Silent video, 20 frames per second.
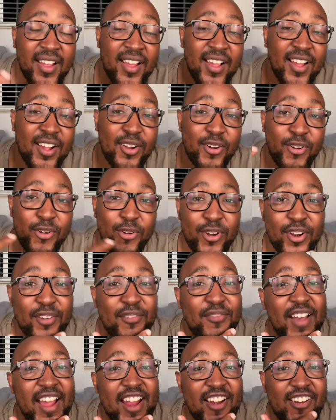
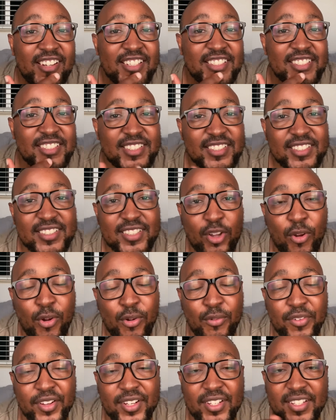Coronavirus,
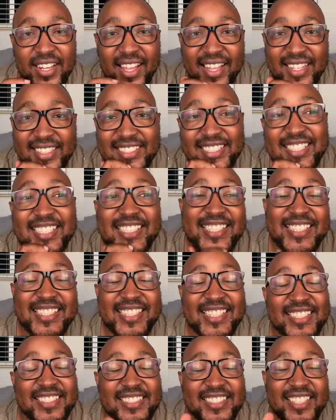COVId-19
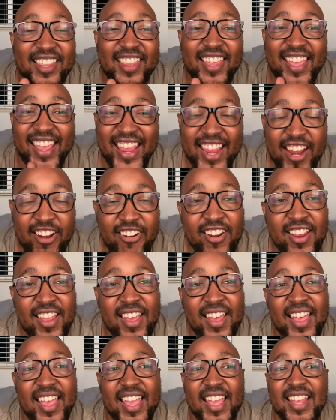is in the area
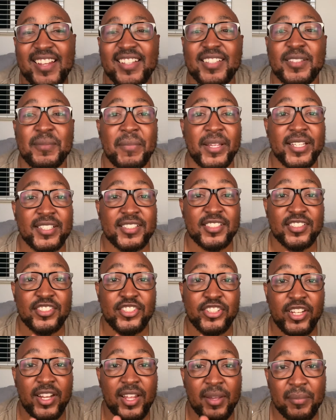and it's messing shit
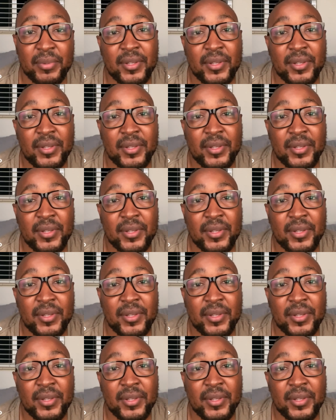up.